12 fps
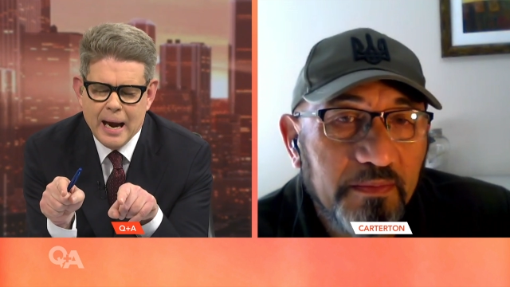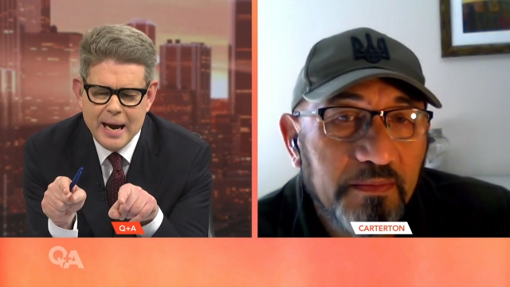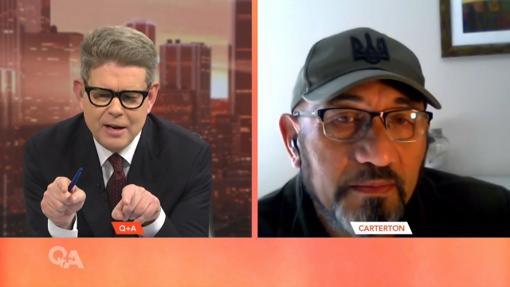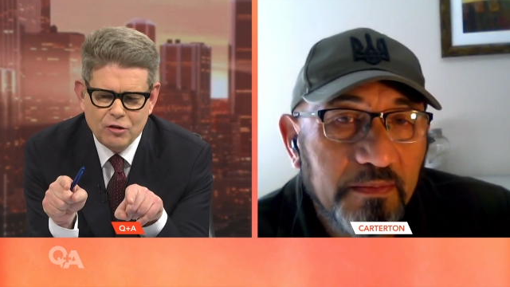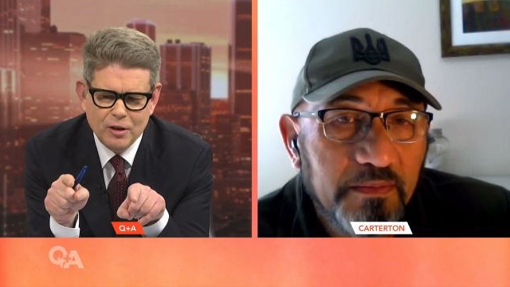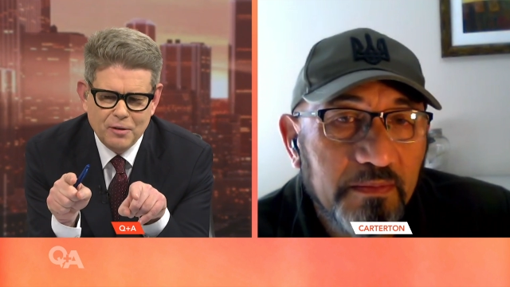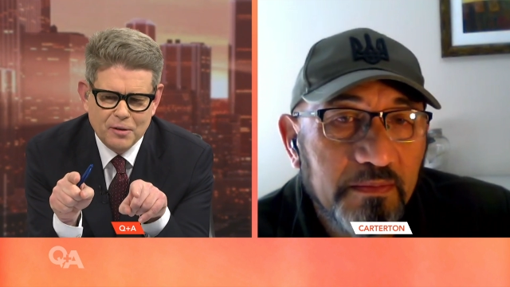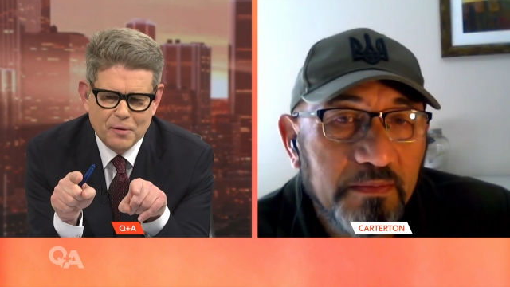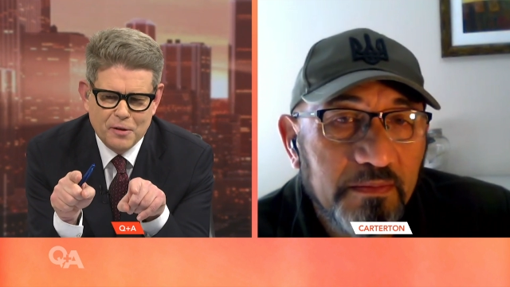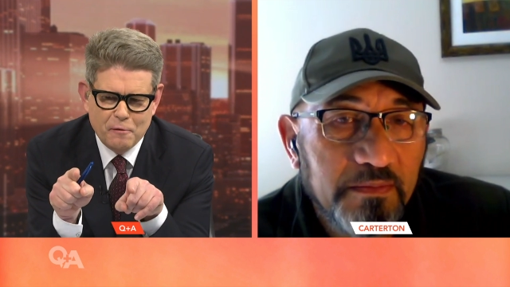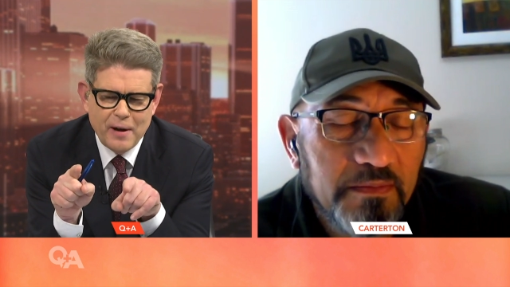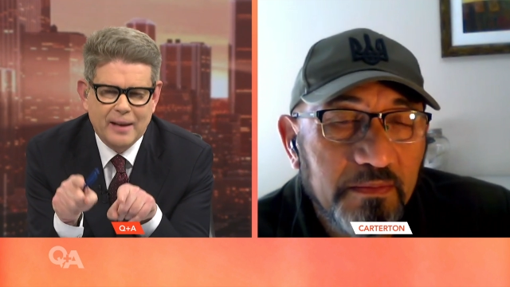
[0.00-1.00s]

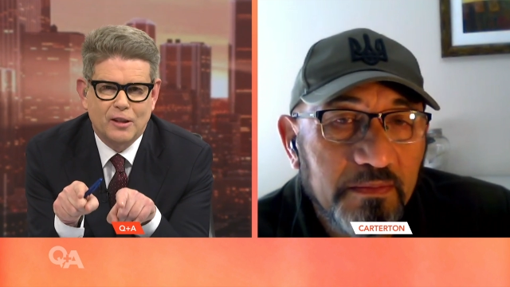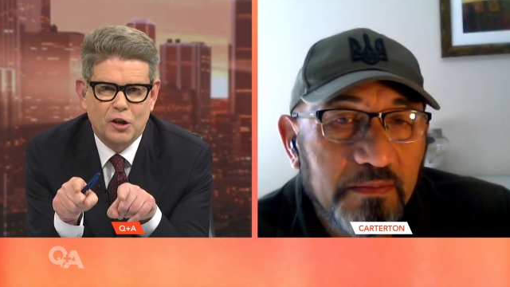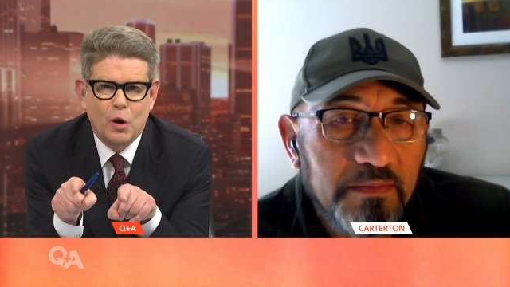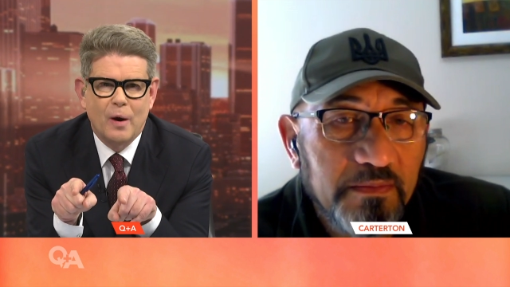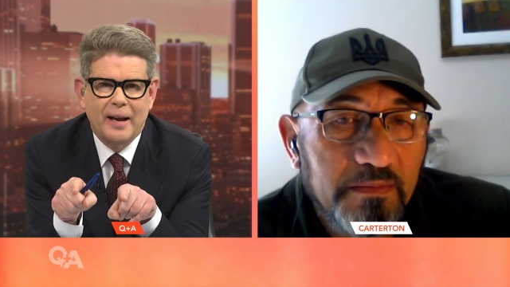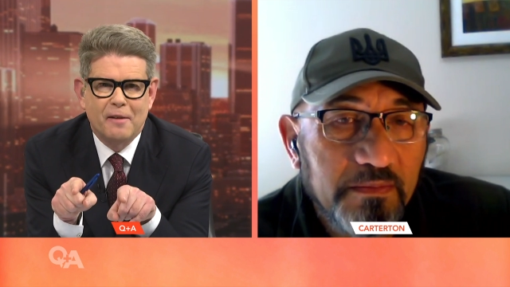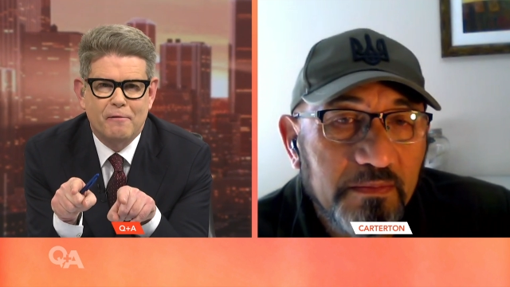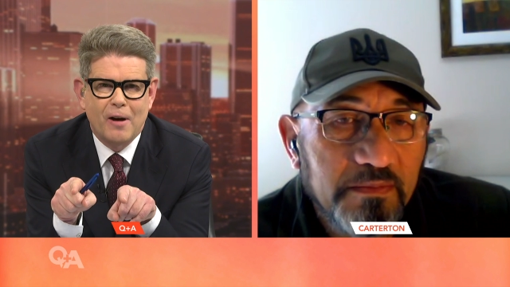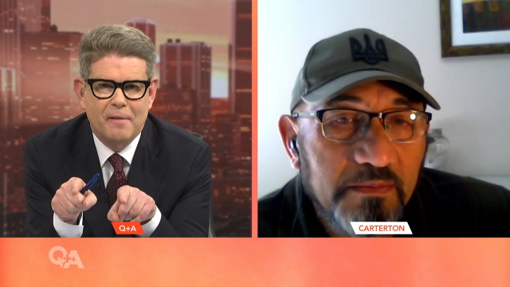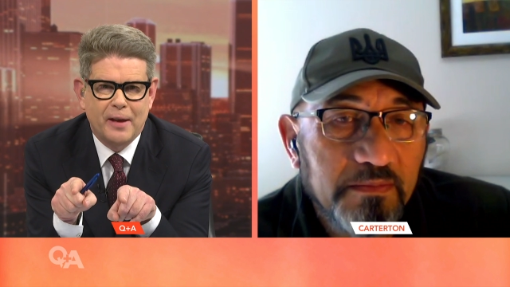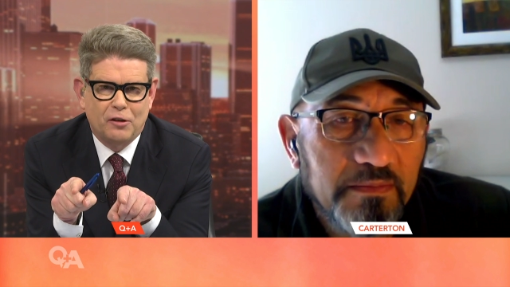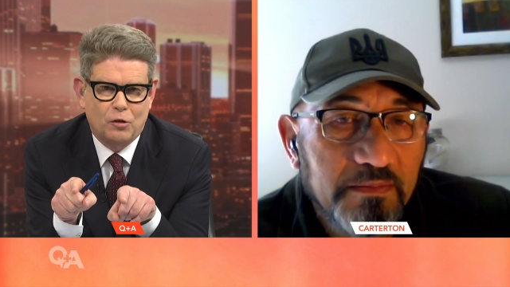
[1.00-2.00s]
Speaker 1: isn't the fact that you only have
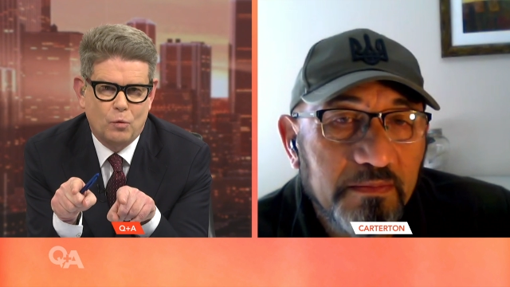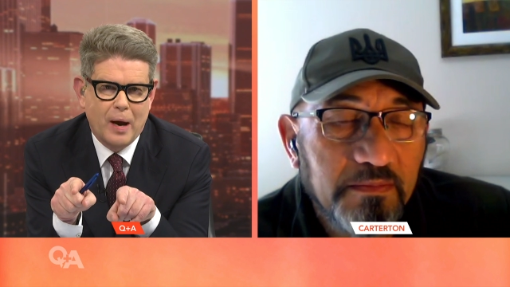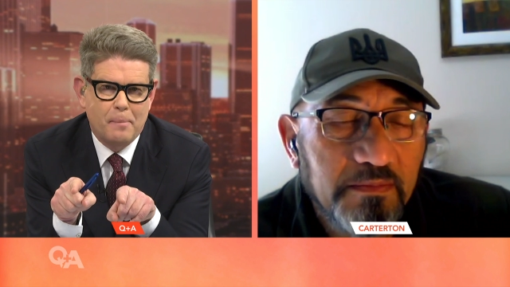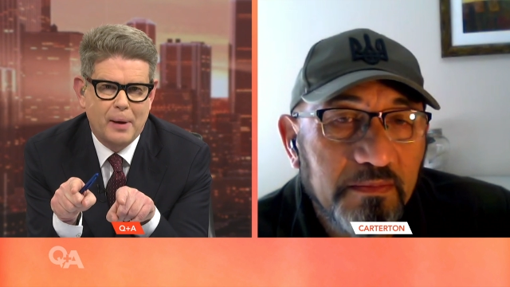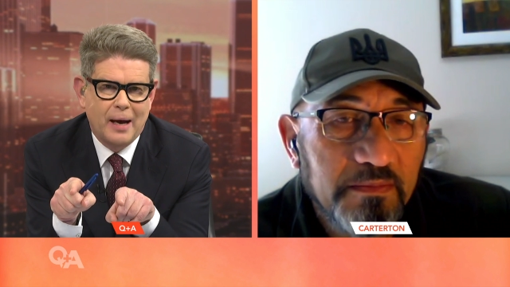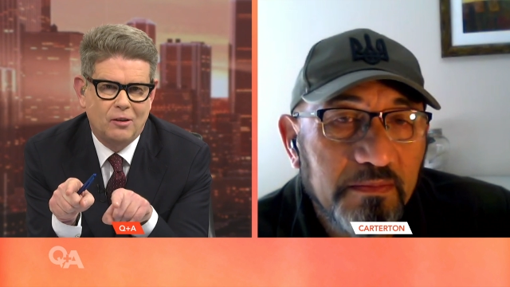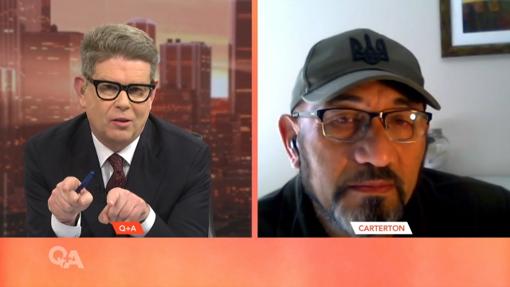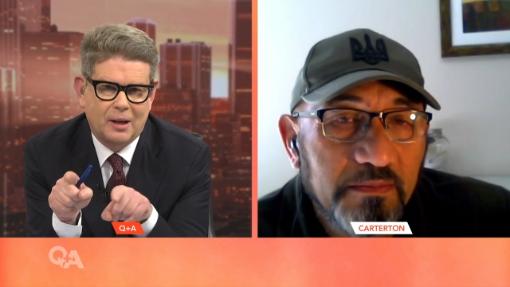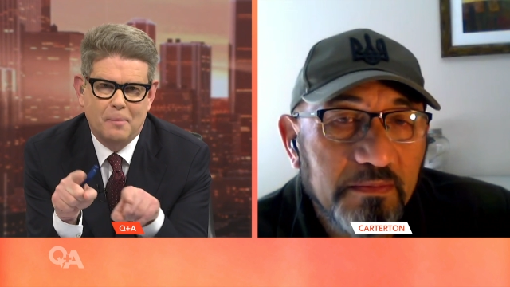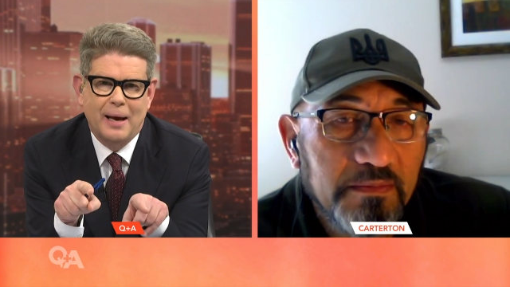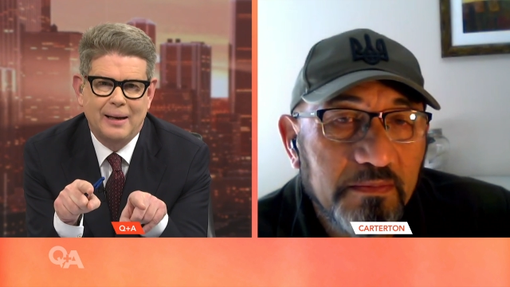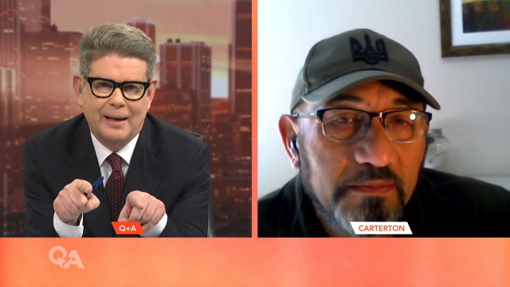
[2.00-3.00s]
5,000 ratepayers a
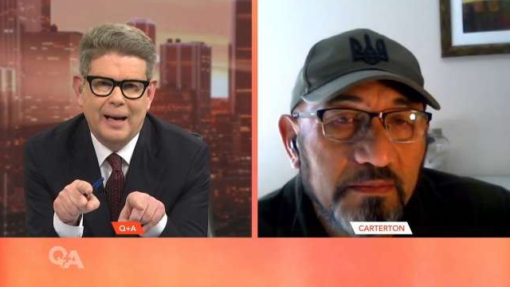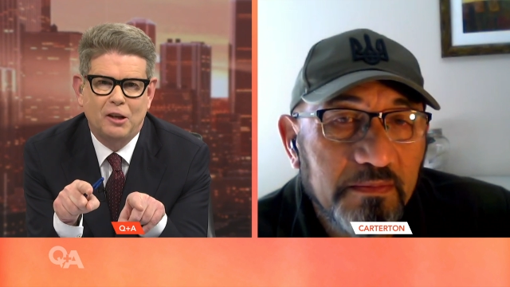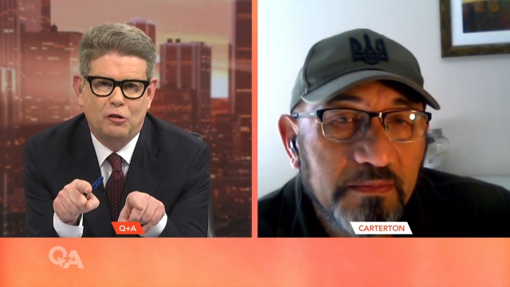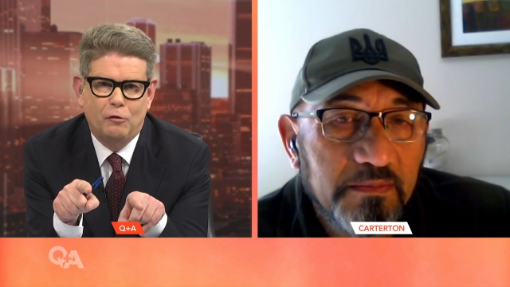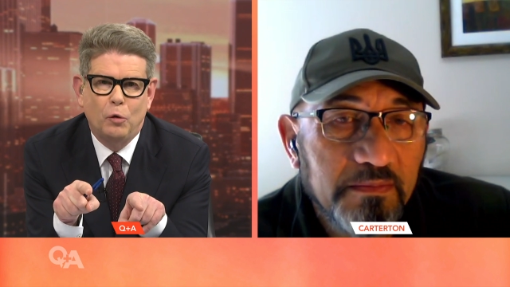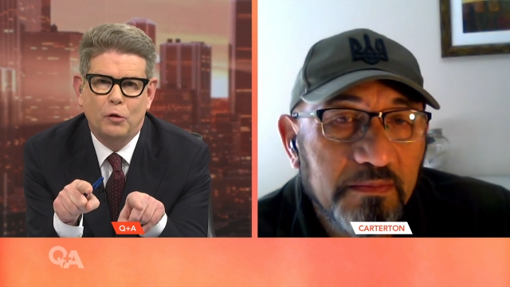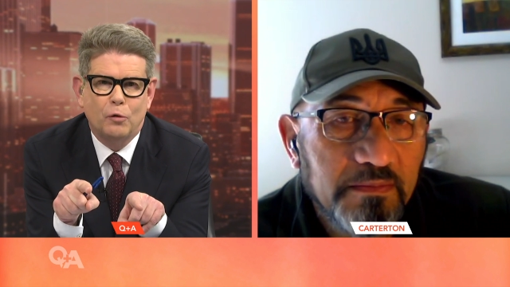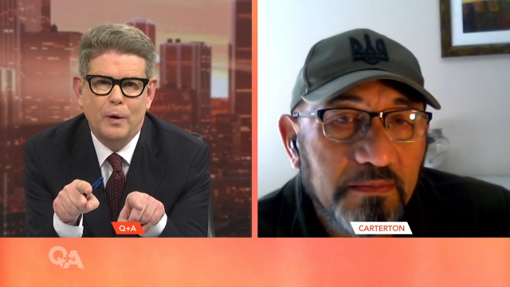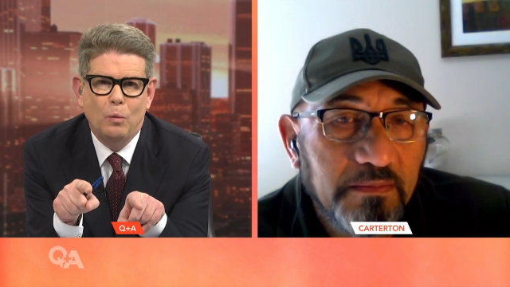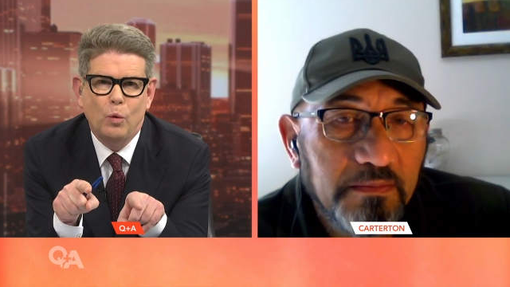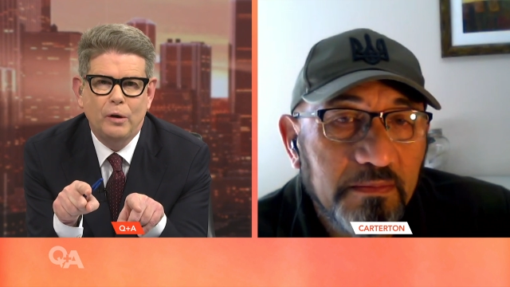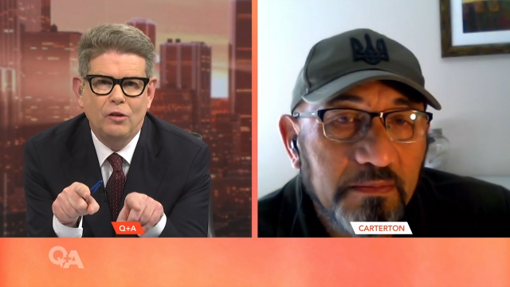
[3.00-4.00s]
compelling case for
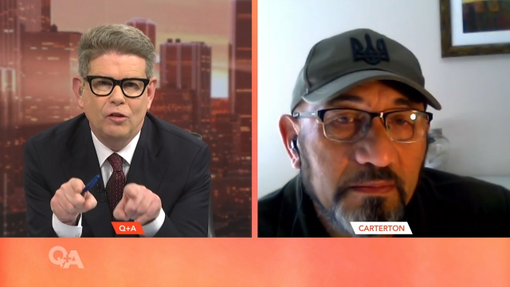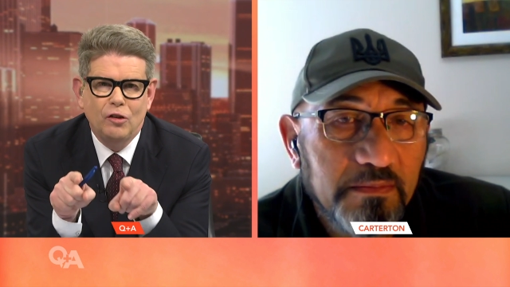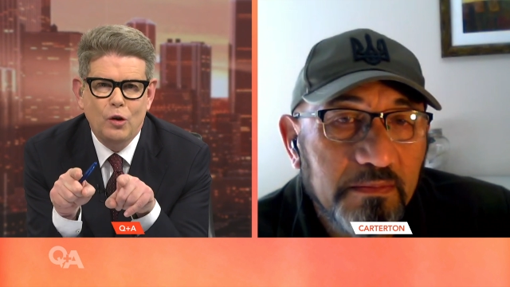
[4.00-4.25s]
Three Waters?